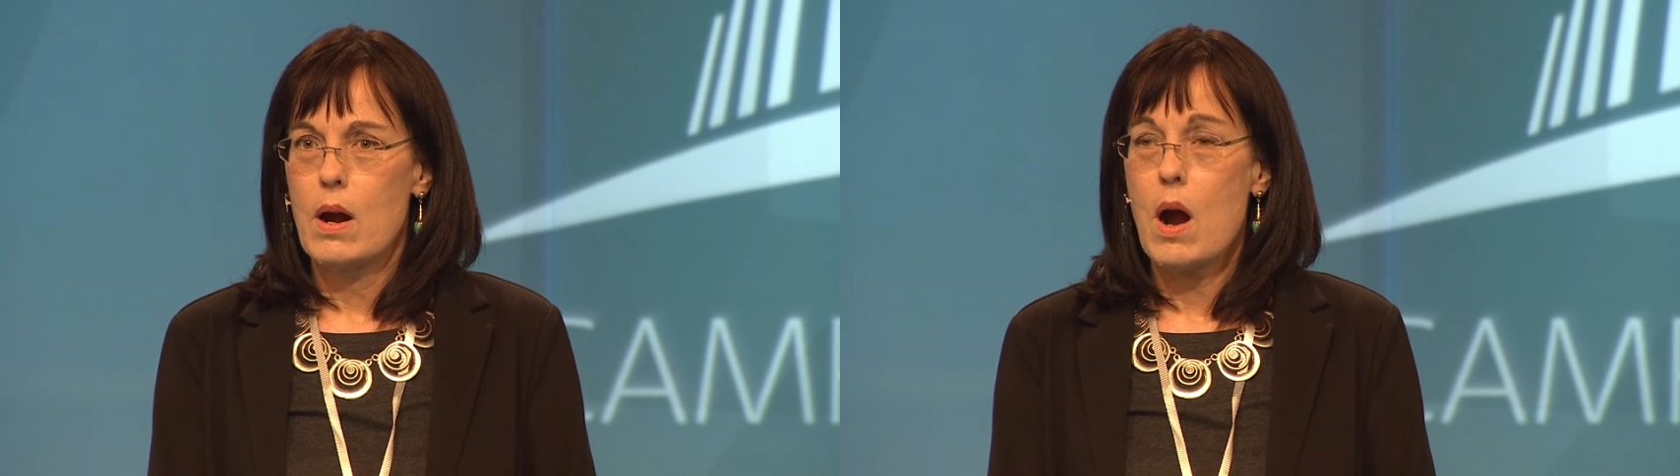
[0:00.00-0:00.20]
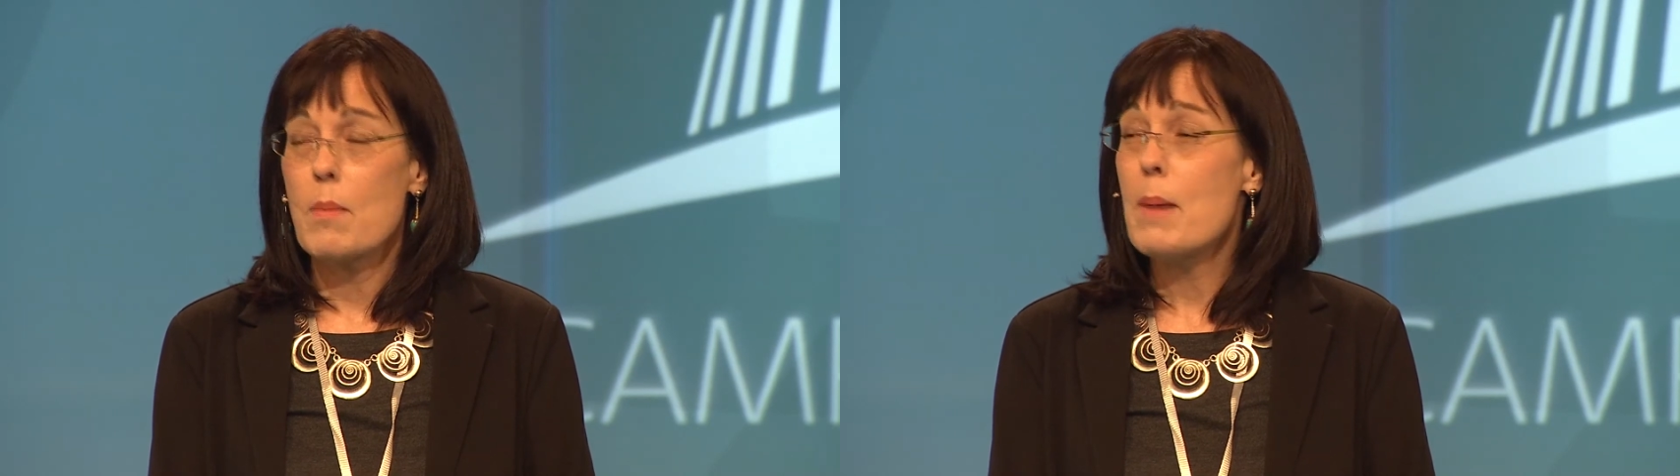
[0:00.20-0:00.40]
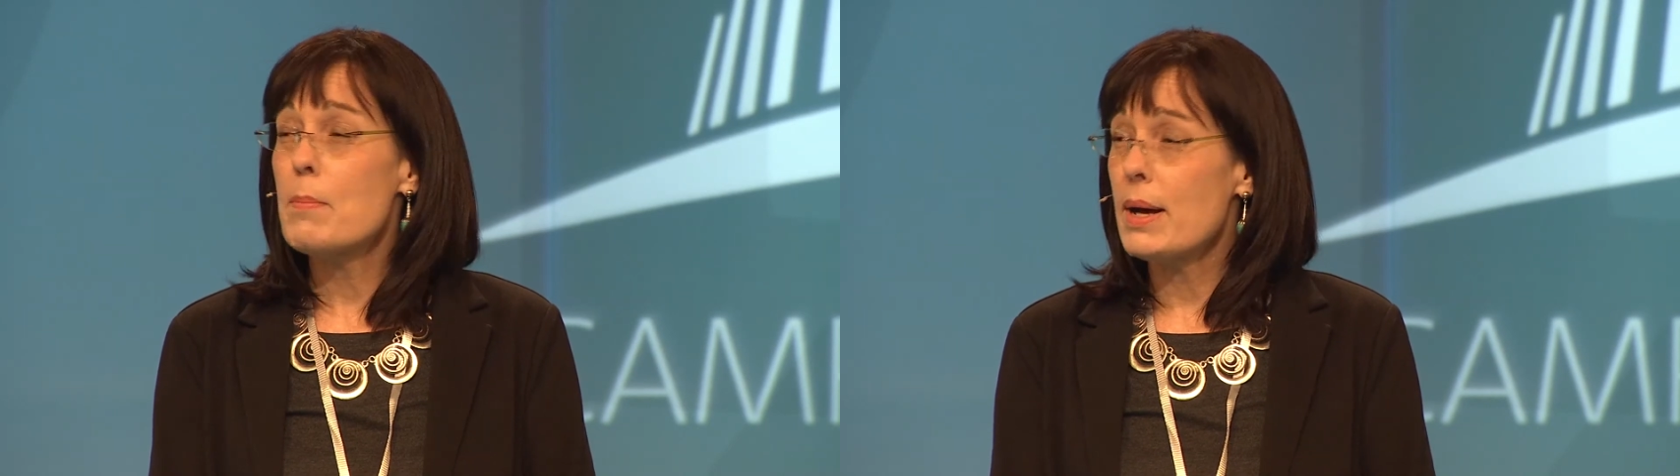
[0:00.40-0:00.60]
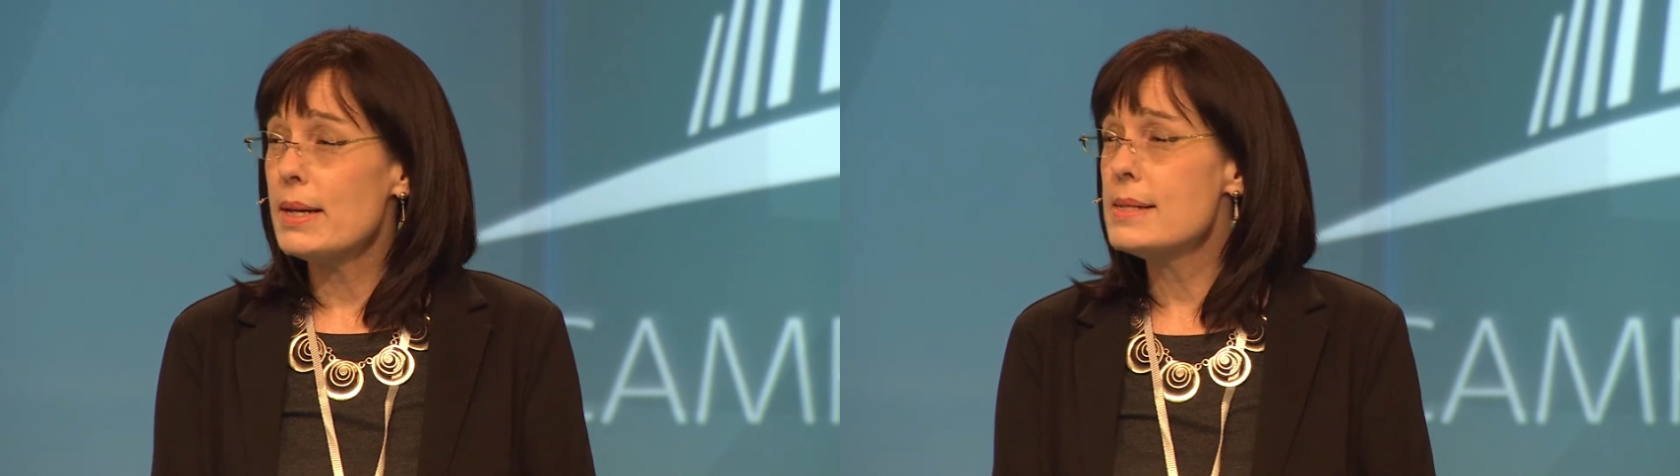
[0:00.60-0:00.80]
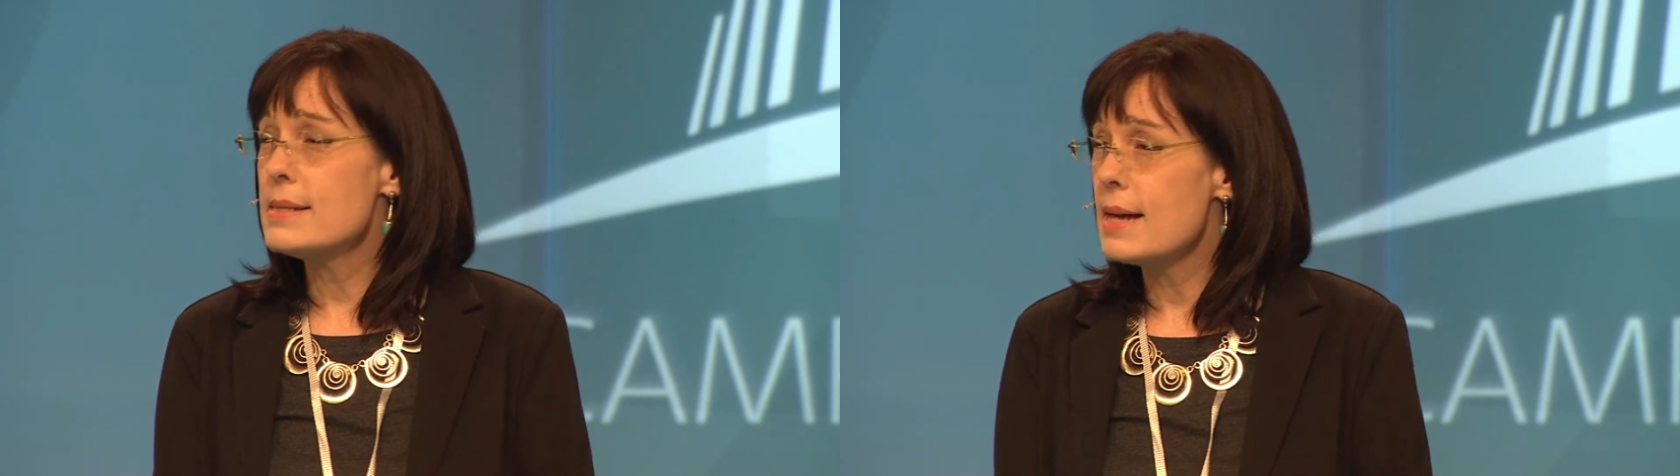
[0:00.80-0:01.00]
Are my
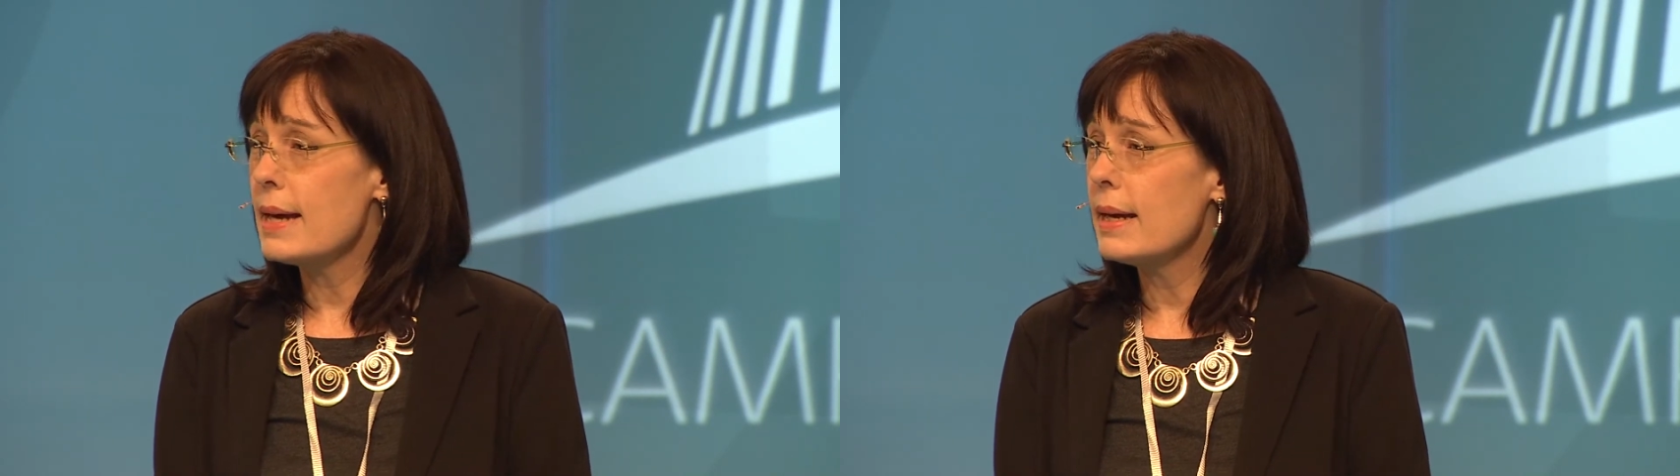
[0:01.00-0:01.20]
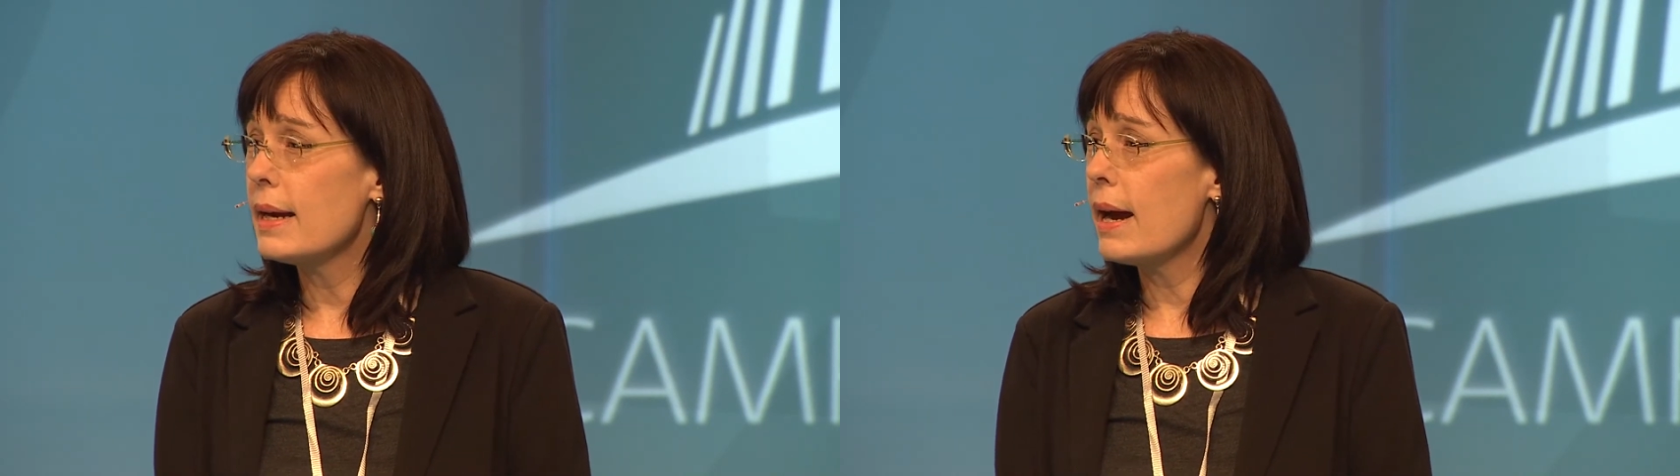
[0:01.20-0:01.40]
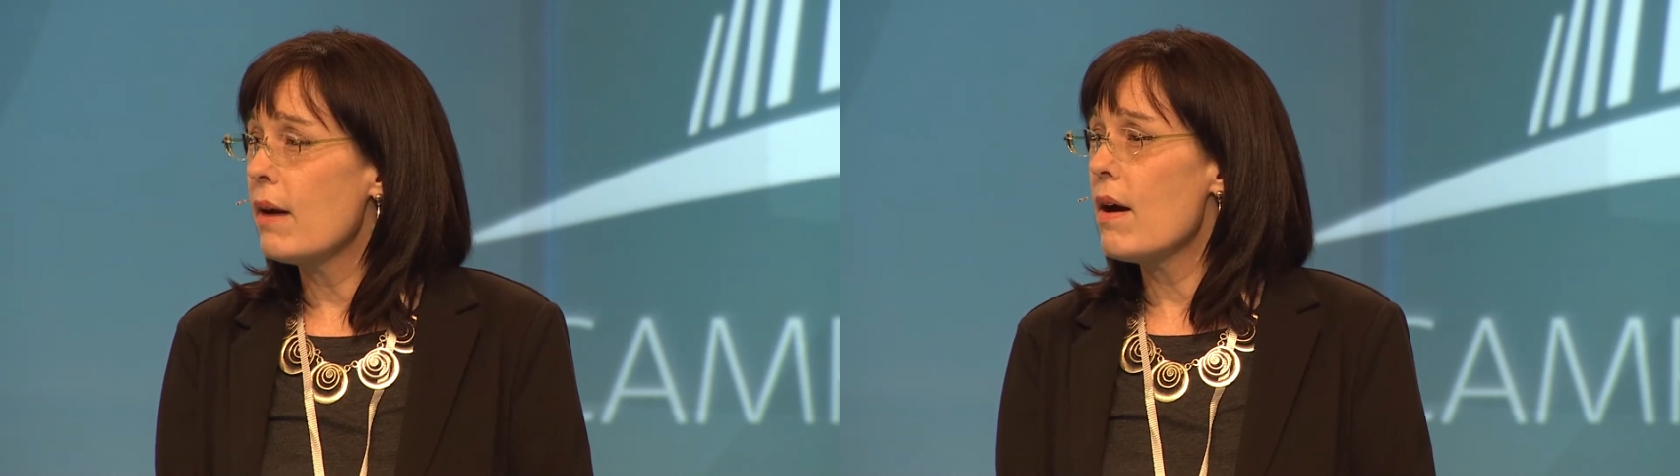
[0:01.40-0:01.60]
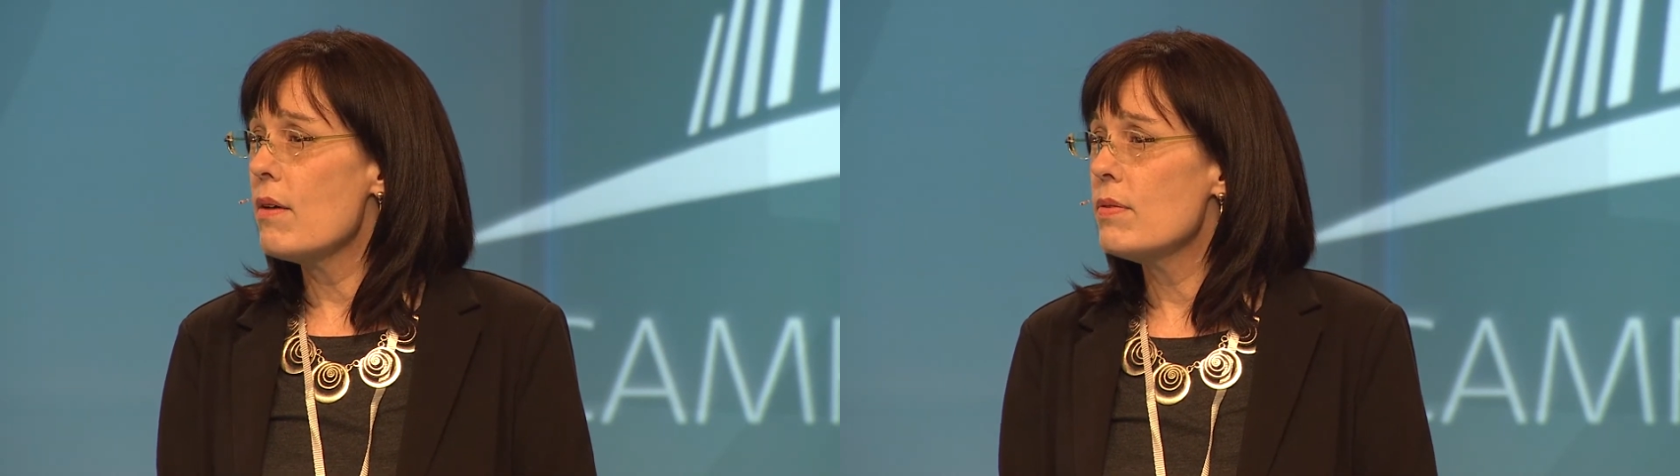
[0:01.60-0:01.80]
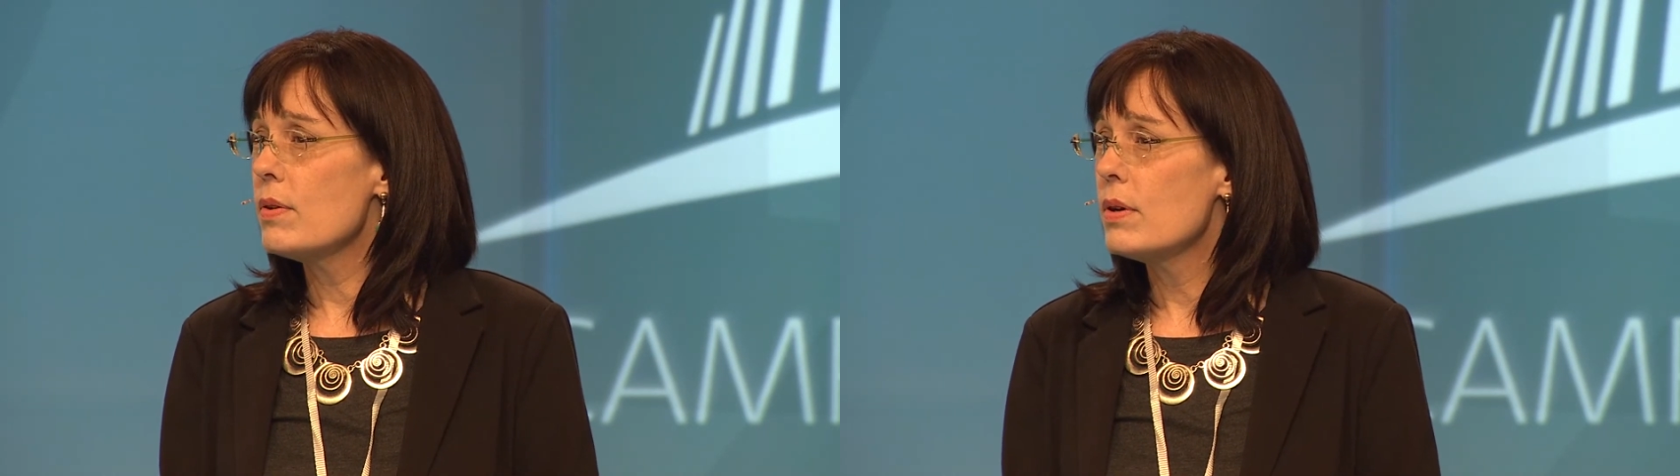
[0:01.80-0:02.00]
buddies taken care
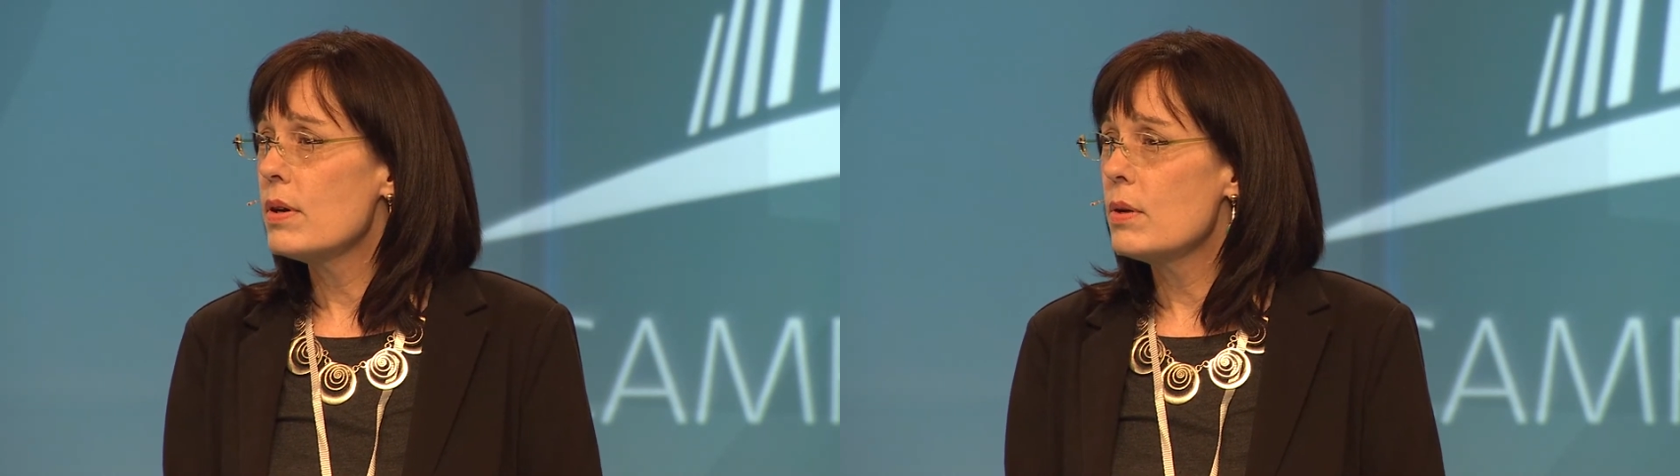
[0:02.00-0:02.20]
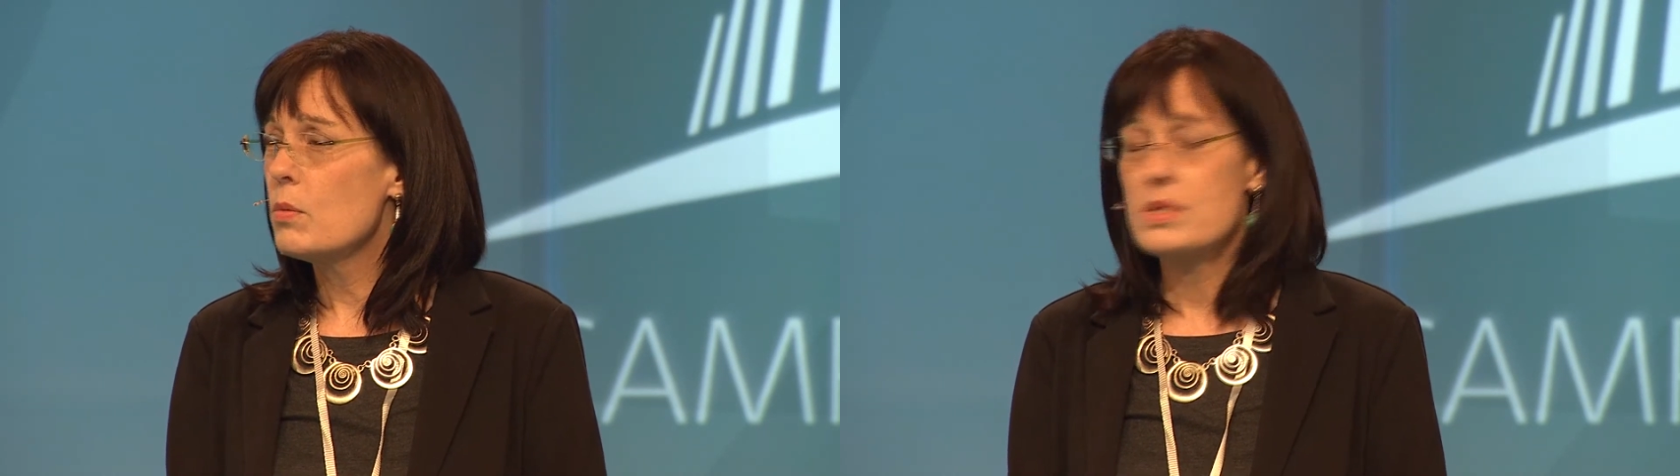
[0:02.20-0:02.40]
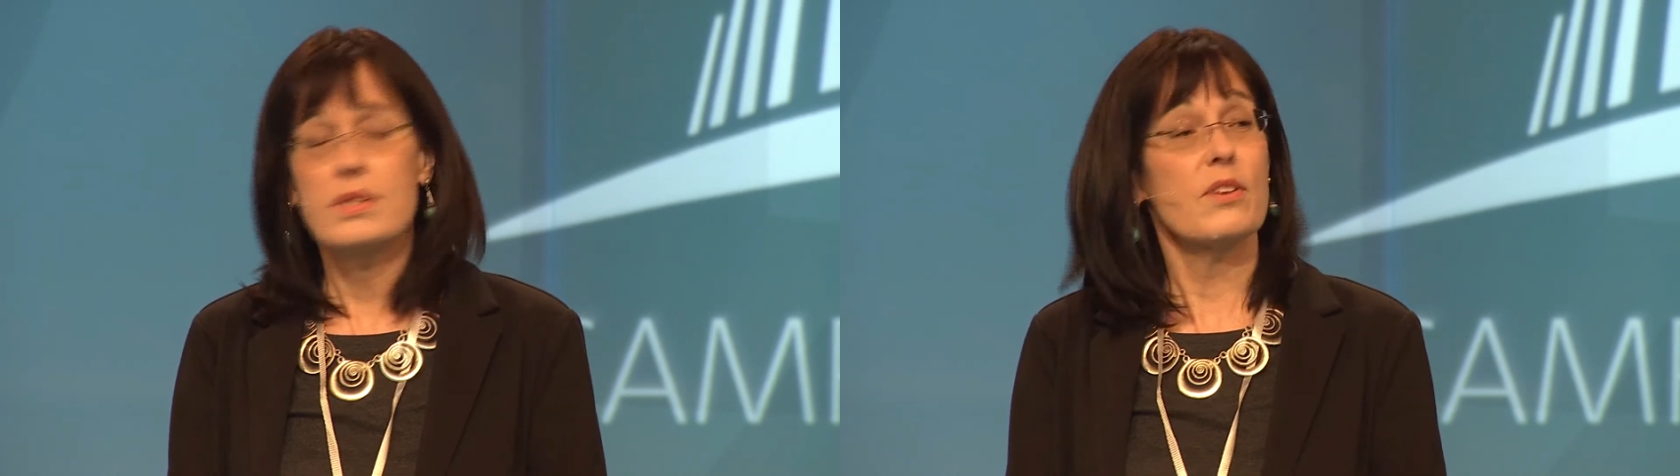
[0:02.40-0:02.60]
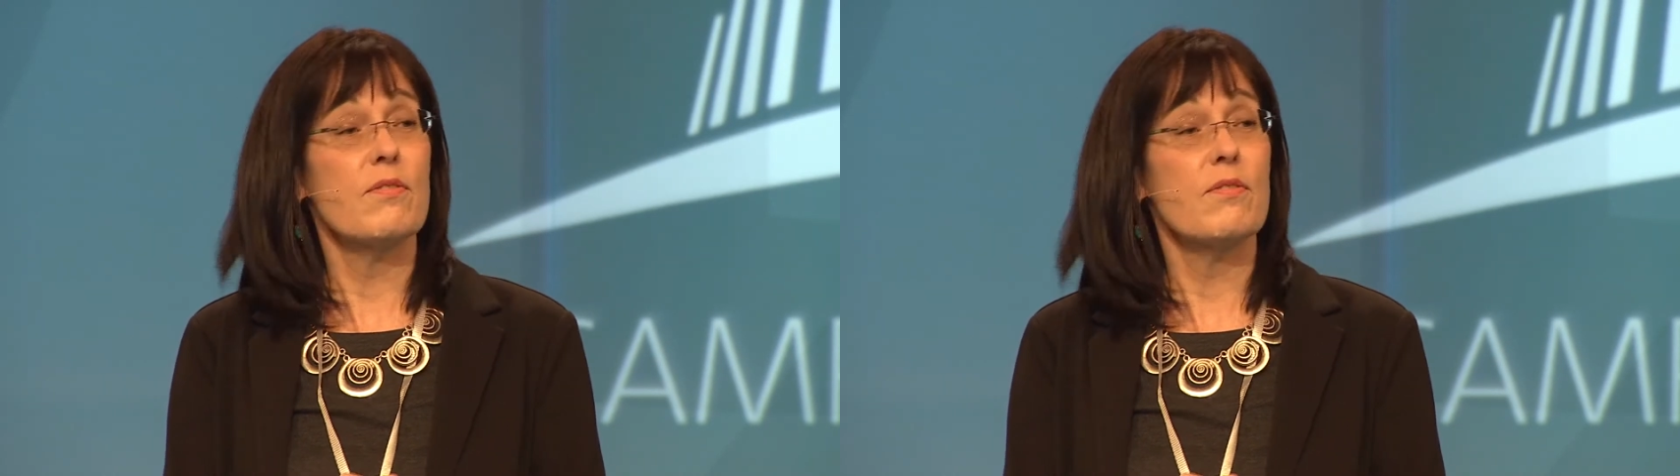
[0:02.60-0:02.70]
of? Was their